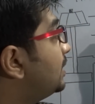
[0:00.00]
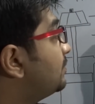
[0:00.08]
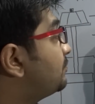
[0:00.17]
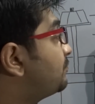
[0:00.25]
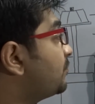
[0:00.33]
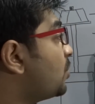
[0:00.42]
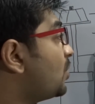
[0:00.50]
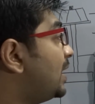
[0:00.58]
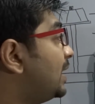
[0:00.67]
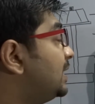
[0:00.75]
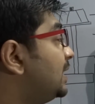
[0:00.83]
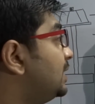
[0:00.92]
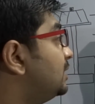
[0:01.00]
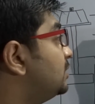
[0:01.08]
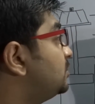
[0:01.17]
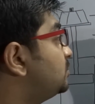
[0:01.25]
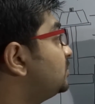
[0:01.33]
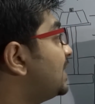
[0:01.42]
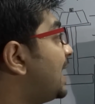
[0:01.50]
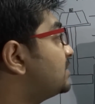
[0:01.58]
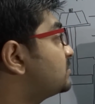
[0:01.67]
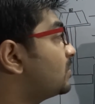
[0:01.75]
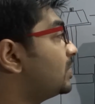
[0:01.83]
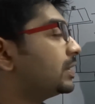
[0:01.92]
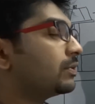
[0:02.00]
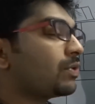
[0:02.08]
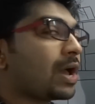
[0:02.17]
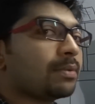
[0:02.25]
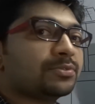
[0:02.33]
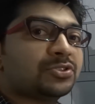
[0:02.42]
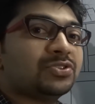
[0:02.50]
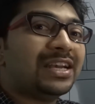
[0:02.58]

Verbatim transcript: flow again to the hydraulic rams